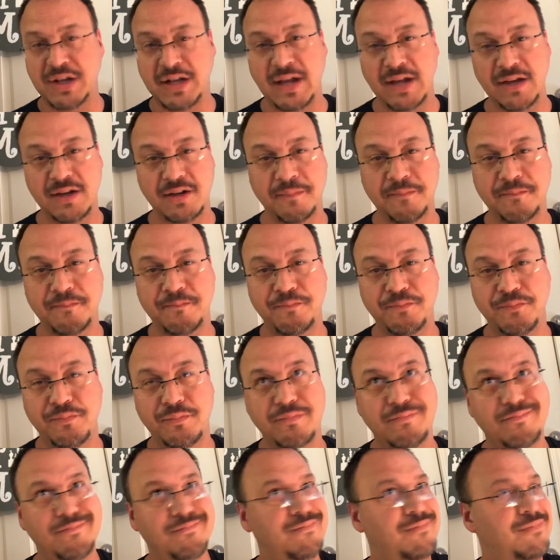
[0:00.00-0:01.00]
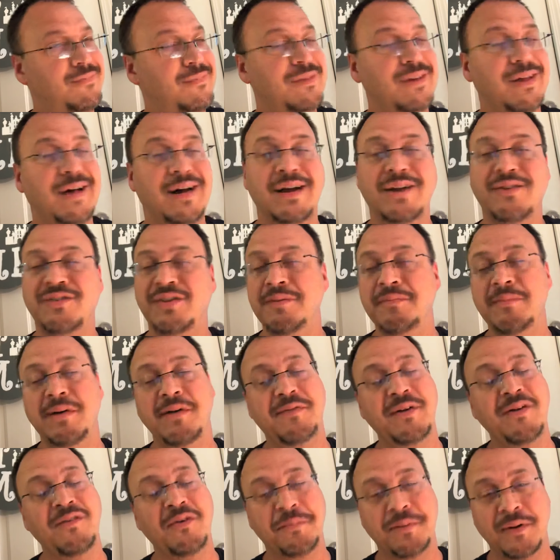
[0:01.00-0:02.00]
Kingdom. Honestly, my
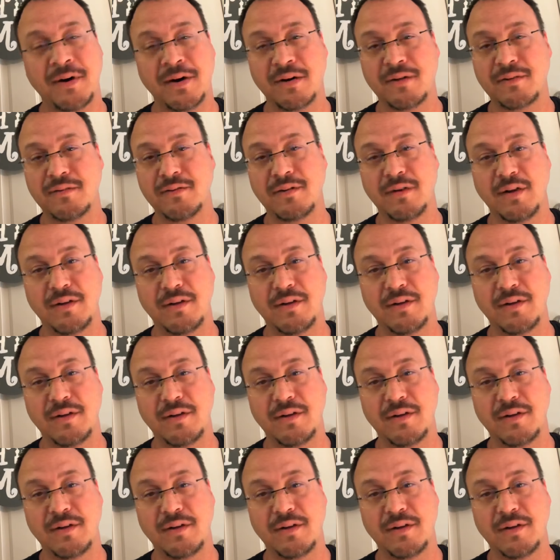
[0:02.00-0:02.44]
favorite park.